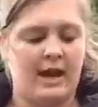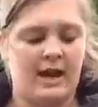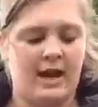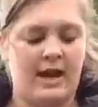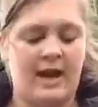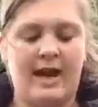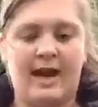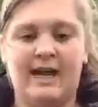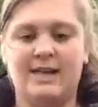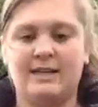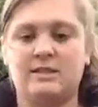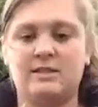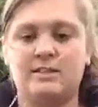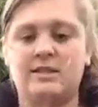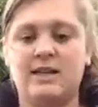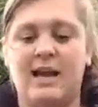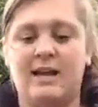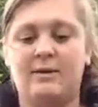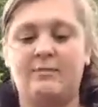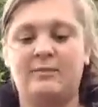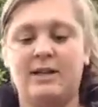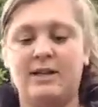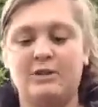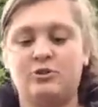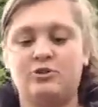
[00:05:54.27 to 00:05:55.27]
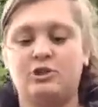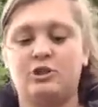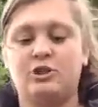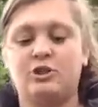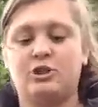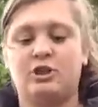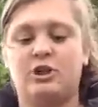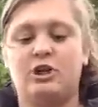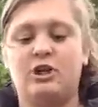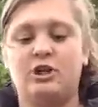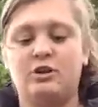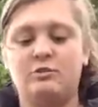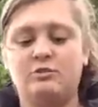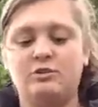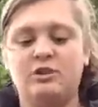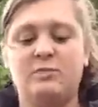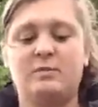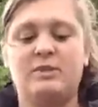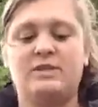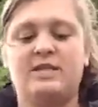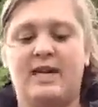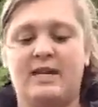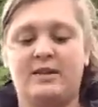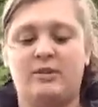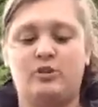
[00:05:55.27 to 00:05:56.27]
And I'm literally just going to use the
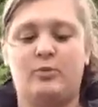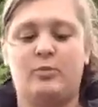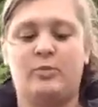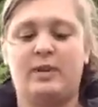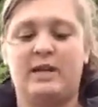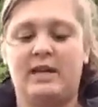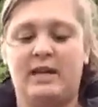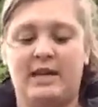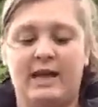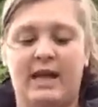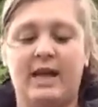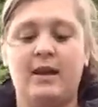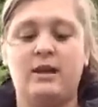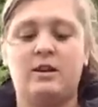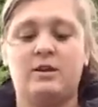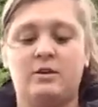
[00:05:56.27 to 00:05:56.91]
potato peeler